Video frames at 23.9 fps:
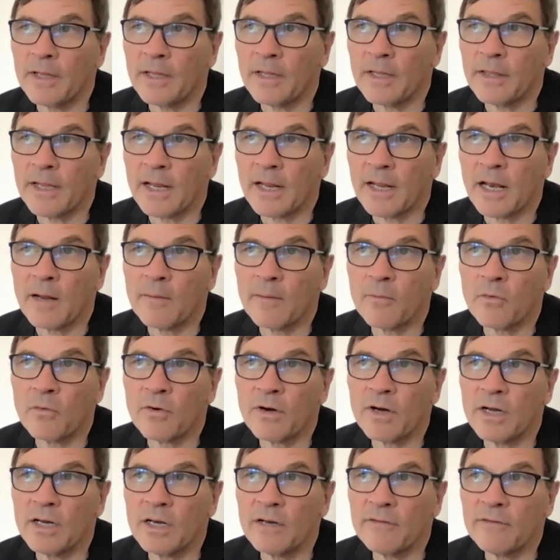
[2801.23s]
they allow
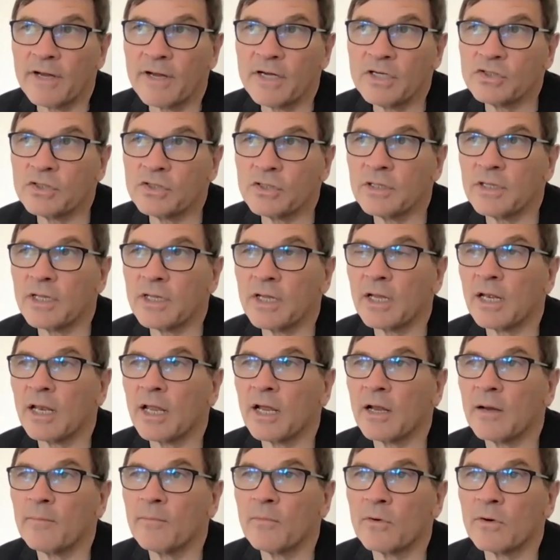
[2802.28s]
more innovation. They
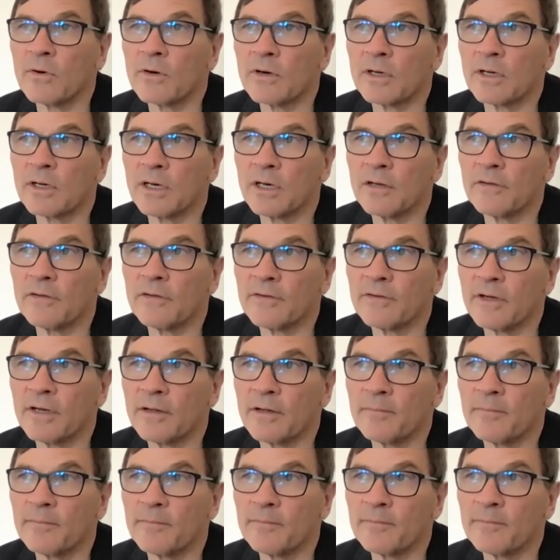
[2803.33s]
allow more kind of
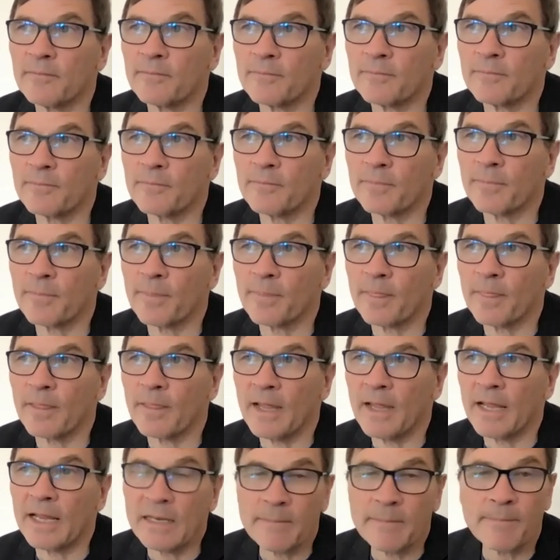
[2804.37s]
um,
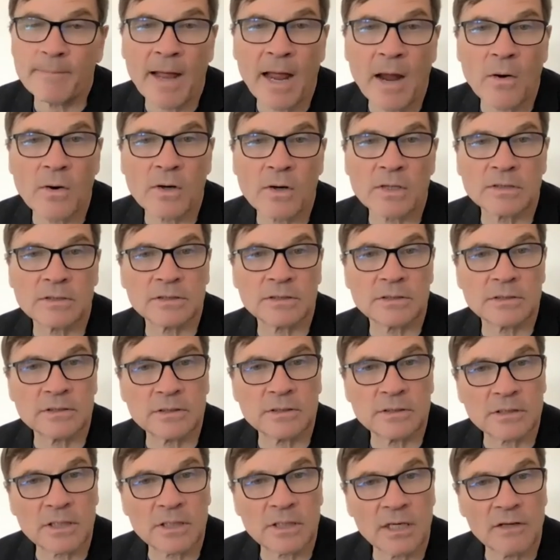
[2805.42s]
hidden power to,
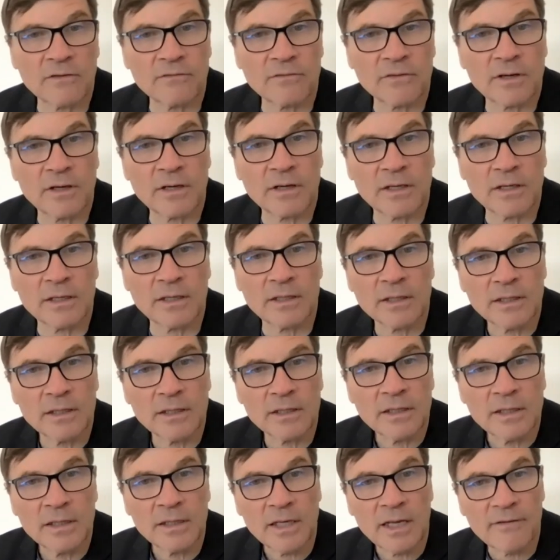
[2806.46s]
to kind of uh,
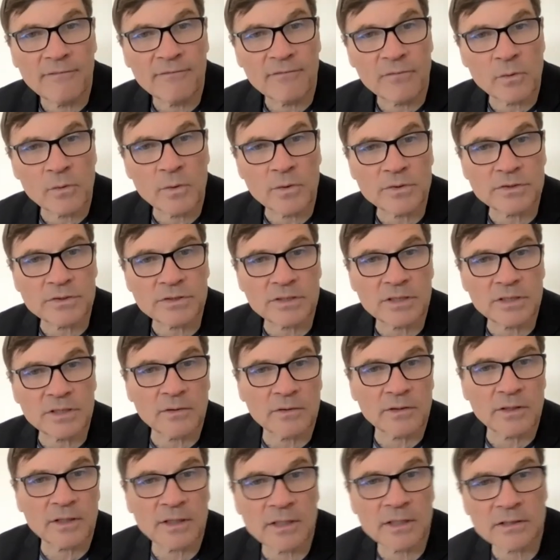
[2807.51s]
influence, you know,
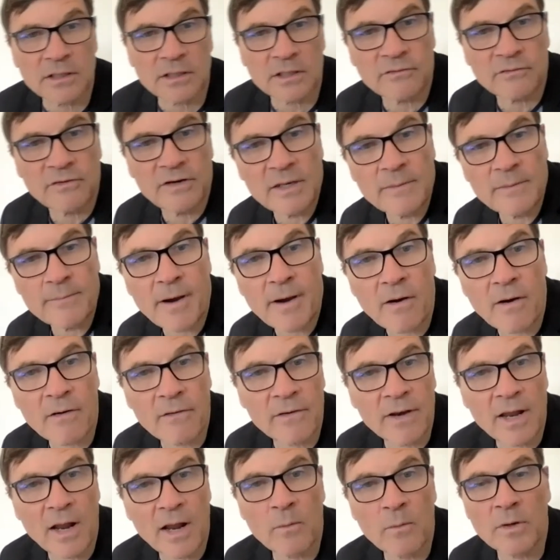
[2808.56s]
that there's sort of hidden power
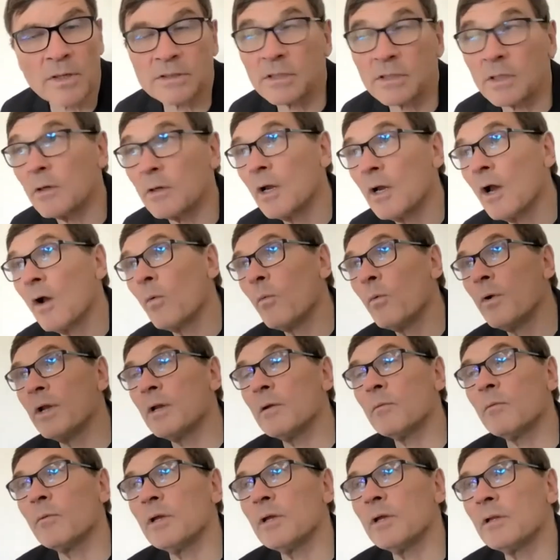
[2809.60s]
in networks So mm-hmm.
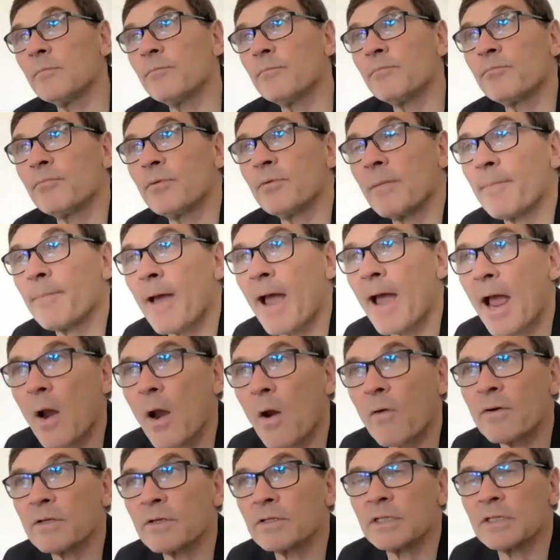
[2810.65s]
we, we bring
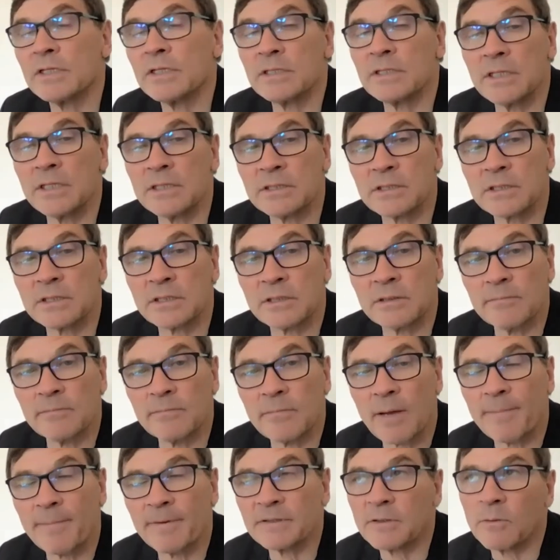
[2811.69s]
power into these, these
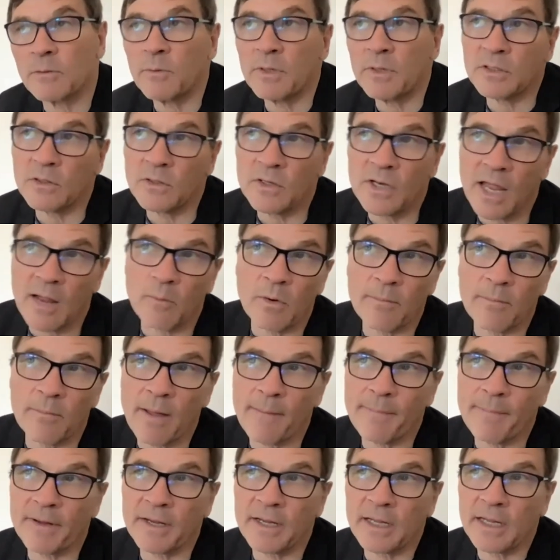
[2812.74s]
mapping. So we do network
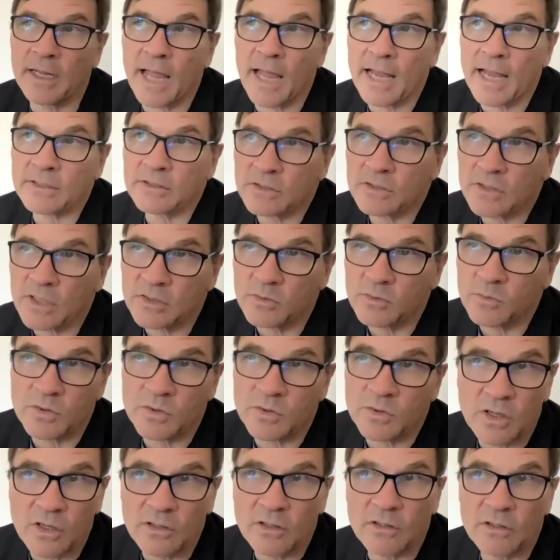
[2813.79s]
mapping exercises,
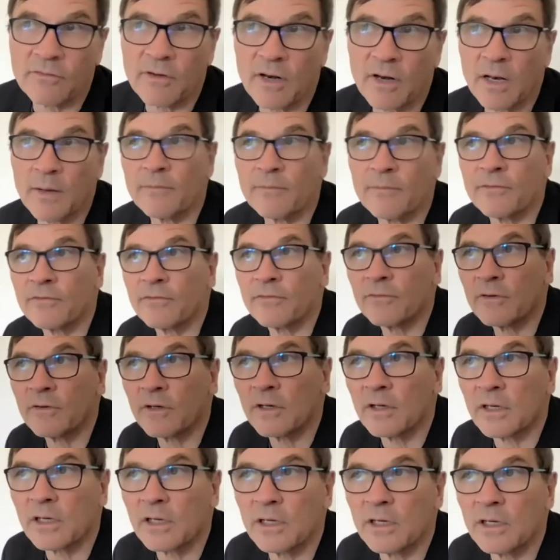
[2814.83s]
which I developed
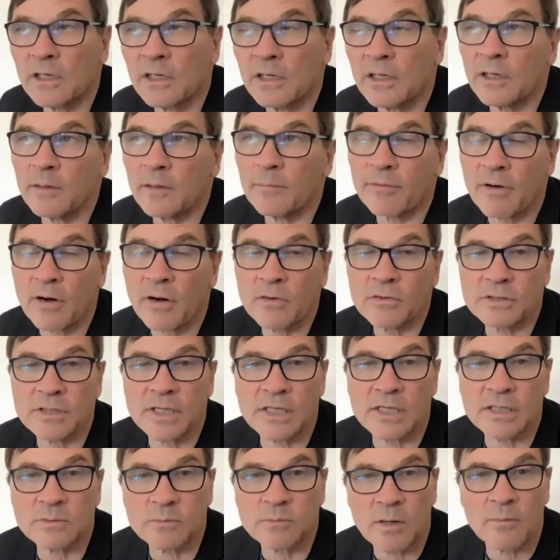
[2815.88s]
like a, a
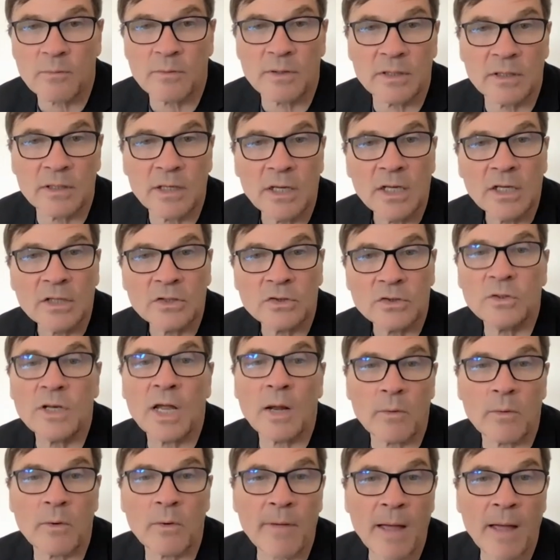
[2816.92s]
process where we do
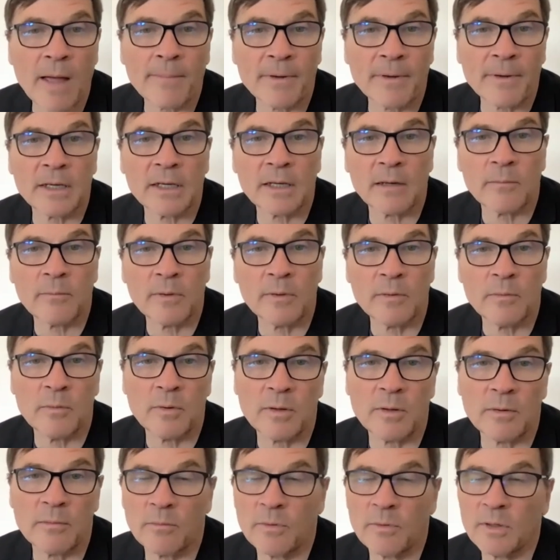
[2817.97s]
network mapping and we,
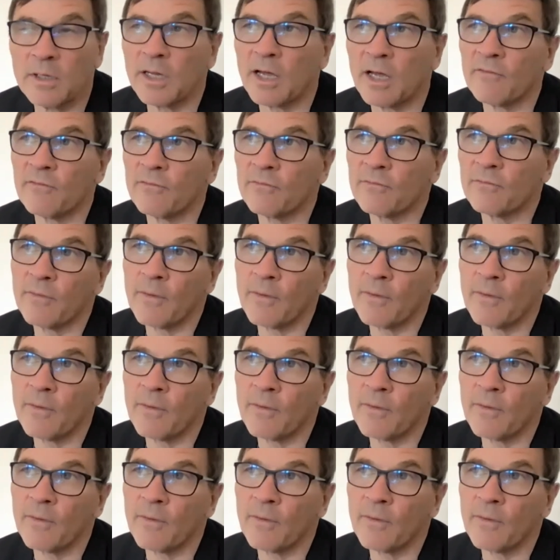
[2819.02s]
we, we have